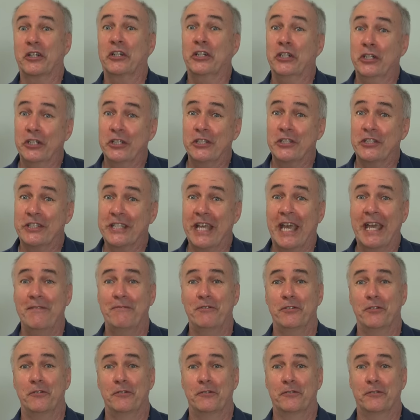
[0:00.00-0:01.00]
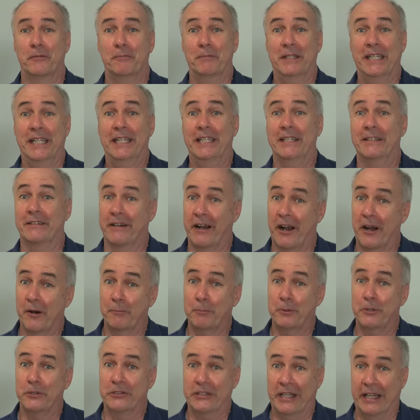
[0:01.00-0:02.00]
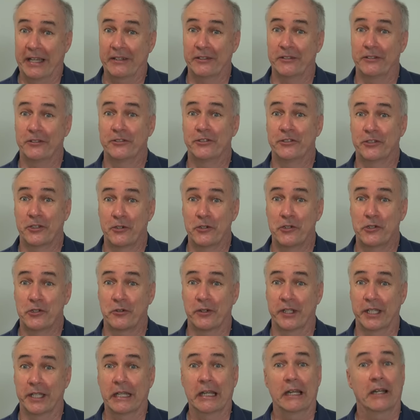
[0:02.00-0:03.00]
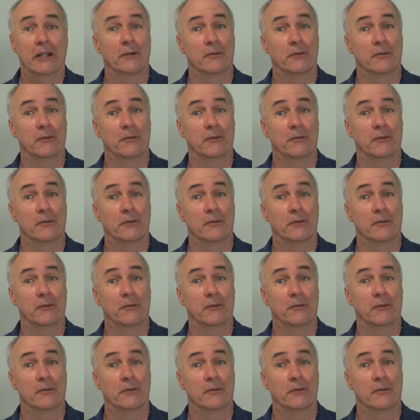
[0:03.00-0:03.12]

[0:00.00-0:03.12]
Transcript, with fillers: could save you from needing carpal tunnel surgery.